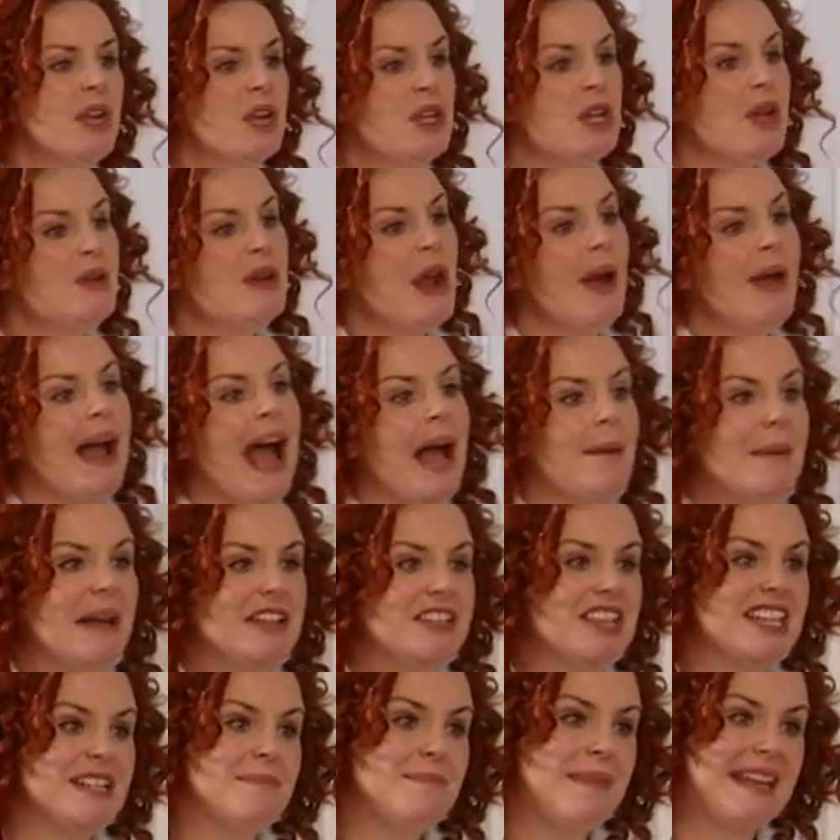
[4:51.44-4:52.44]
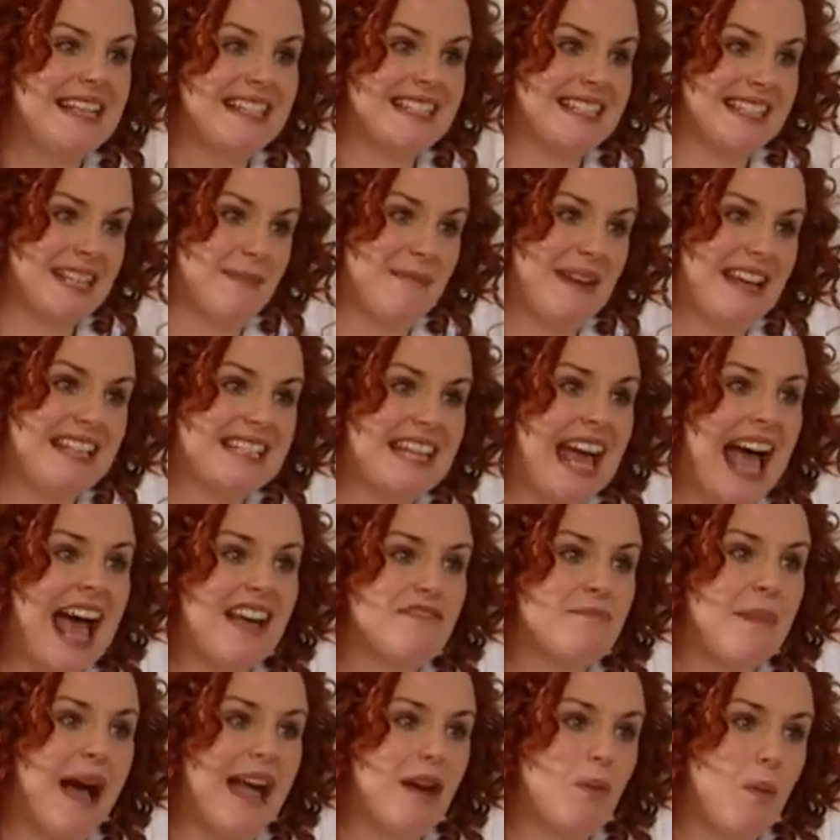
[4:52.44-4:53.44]
You know how much it means to me to have
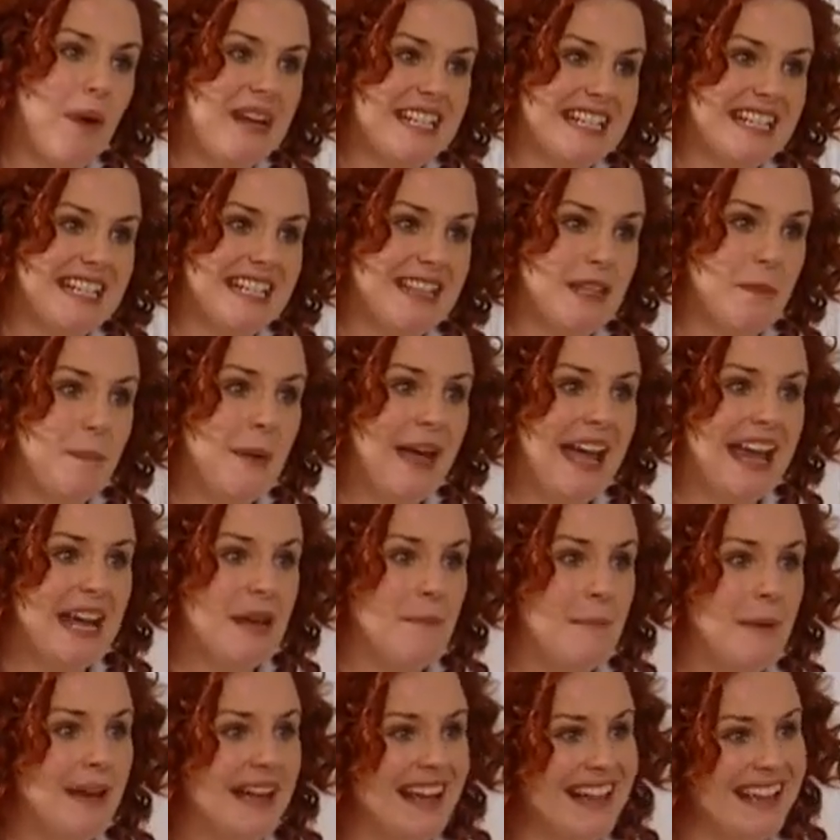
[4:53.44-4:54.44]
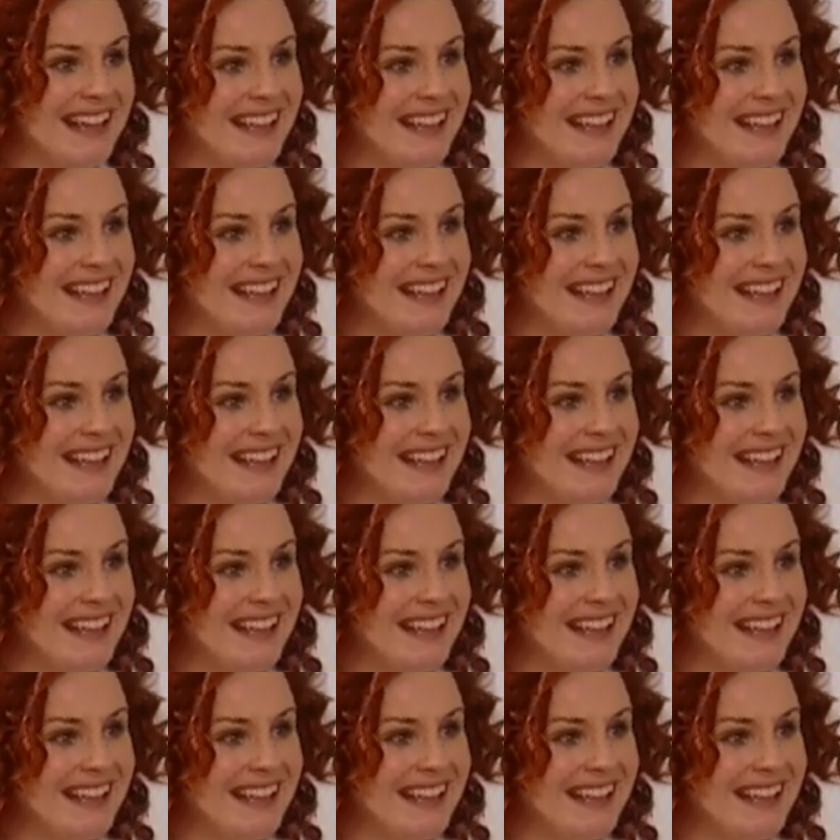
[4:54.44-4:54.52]
my wedding in the paper?